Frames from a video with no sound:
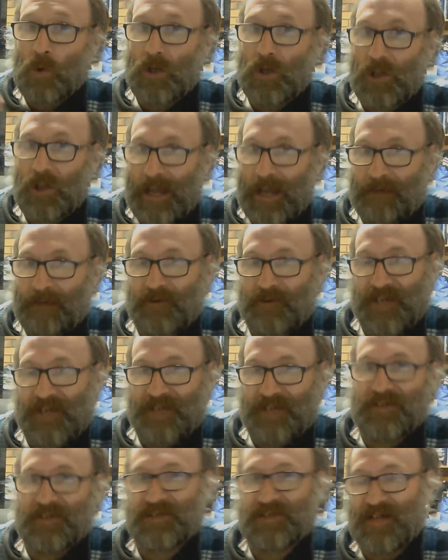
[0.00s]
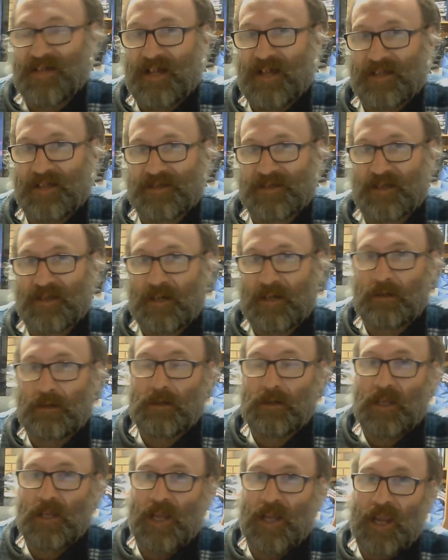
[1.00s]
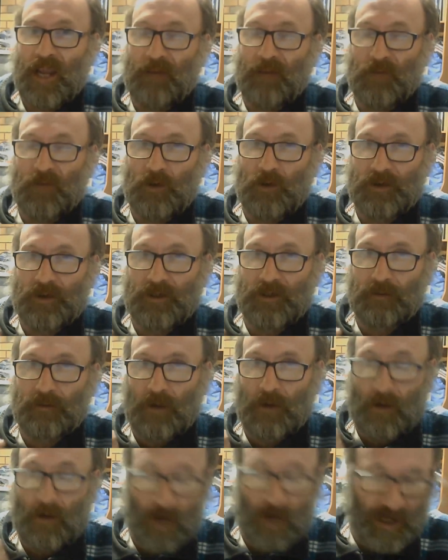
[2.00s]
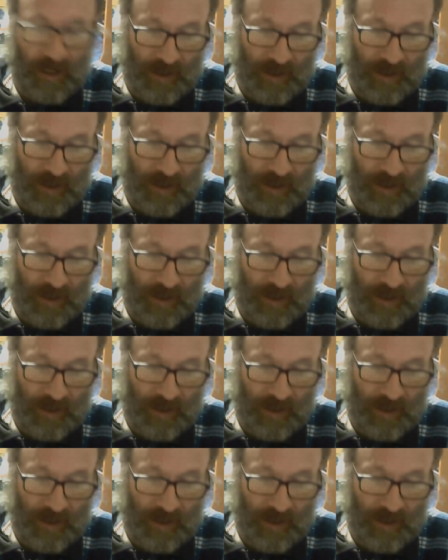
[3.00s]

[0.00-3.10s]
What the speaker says: more clarity in this answer, if you can,